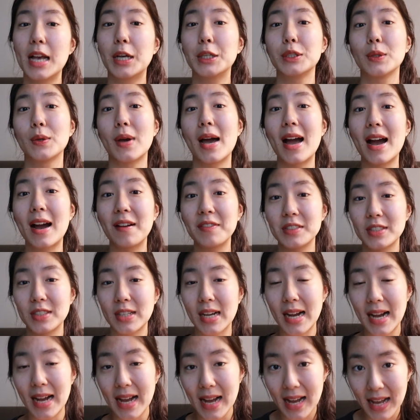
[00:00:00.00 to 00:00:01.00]
So
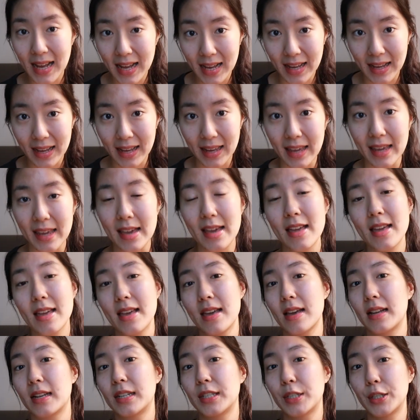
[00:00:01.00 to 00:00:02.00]
after I
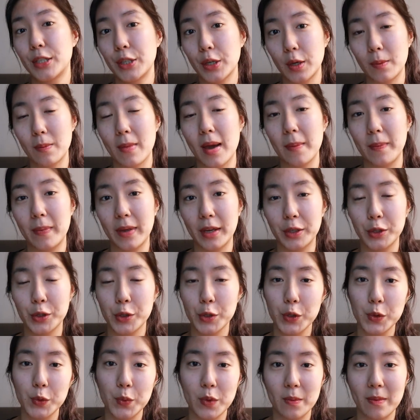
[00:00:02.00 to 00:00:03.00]
took my
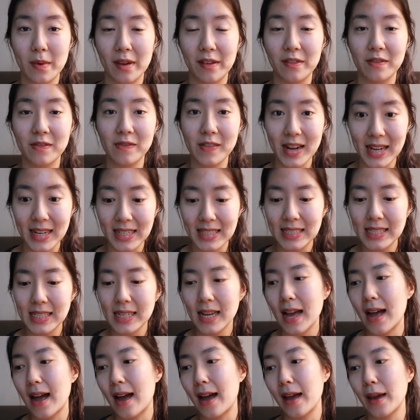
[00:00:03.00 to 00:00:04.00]
pictures with my friend,
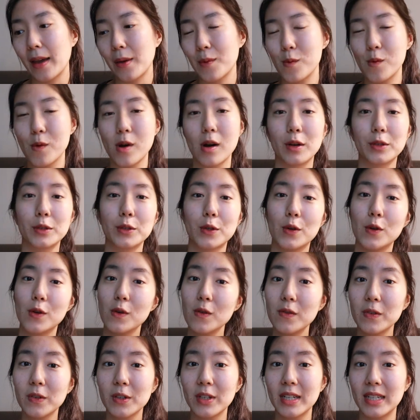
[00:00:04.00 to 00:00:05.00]
I walked
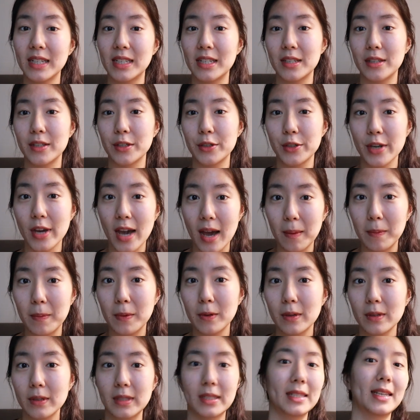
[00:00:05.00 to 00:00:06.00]
over into the
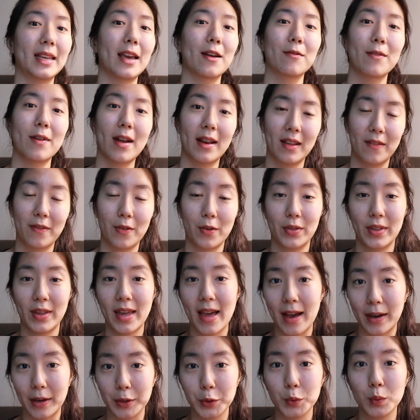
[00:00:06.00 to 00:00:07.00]
chapel to get ready for
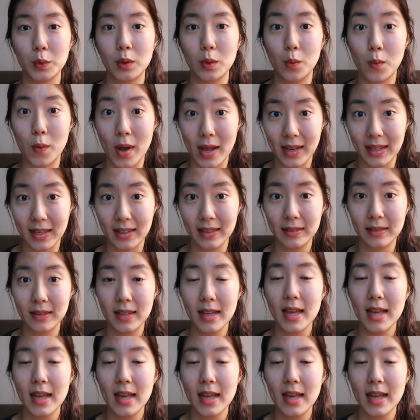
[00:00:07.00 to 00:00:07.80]
the actual wedding.